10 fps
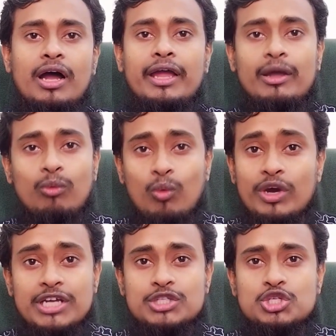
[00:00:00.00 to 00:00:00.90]

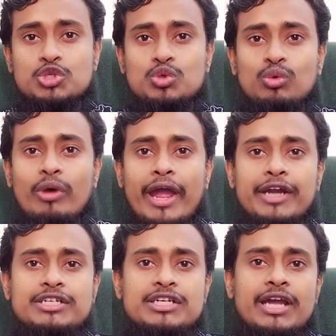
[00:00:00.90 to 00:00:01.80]
ways to
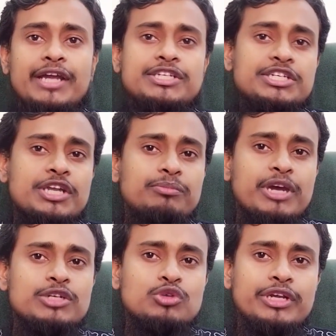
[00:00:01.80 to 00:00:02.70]
add
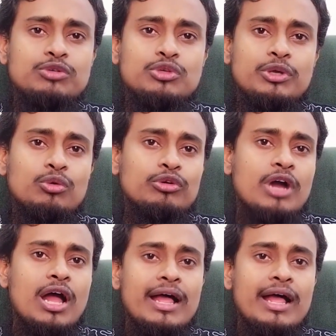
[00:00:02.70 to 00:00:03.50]
entertainment into your